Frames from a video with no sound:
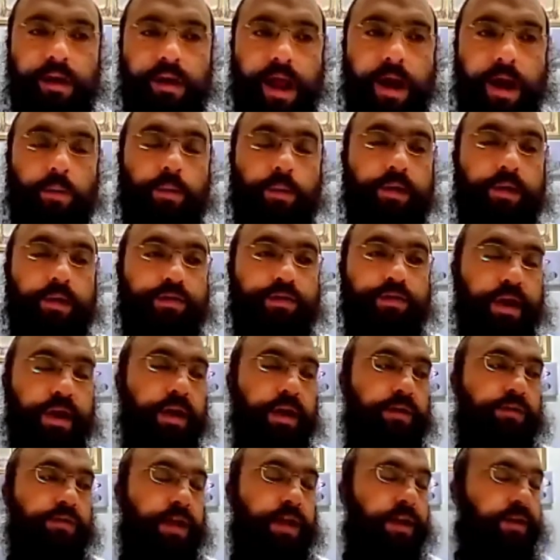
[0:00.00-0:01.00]
And we
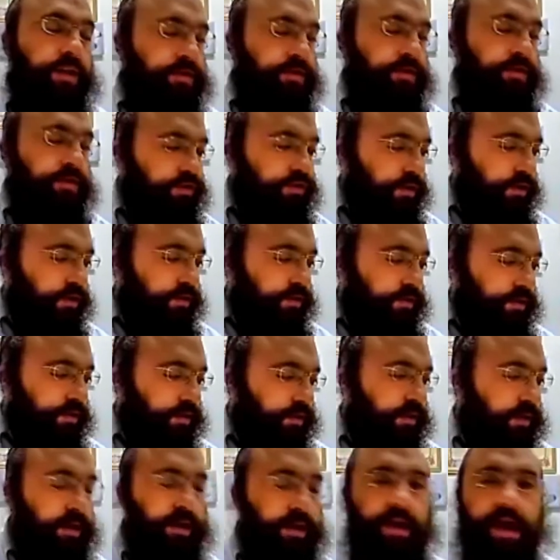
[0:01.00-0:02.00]
think that it's just
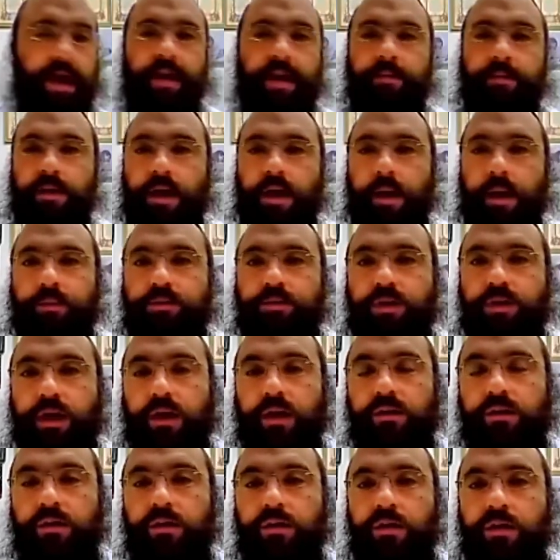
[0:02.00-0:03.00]
an inanimate
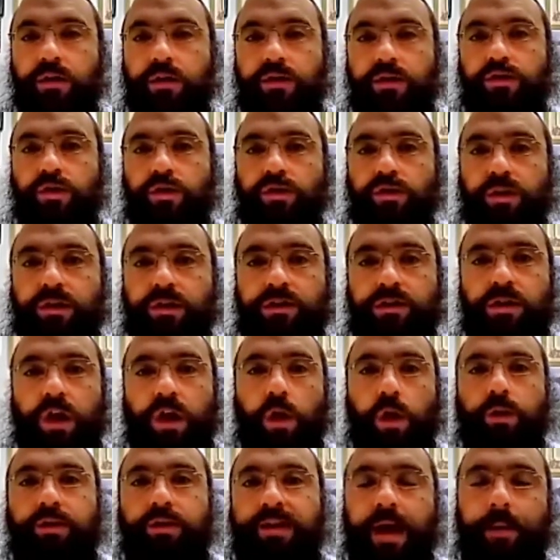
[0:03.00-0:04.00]
object, so it doesn't know
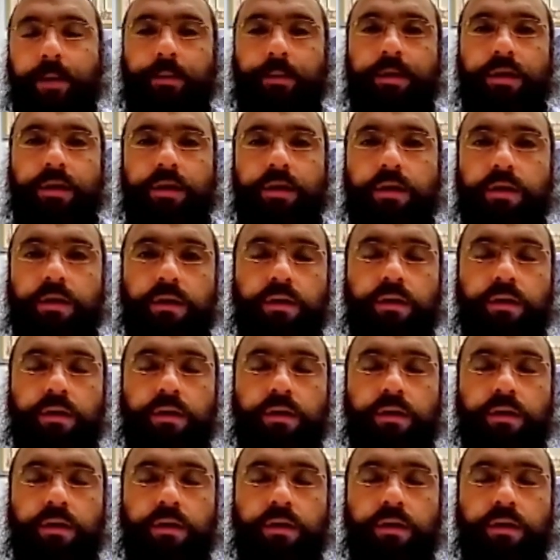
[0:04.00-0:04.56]
what's happening.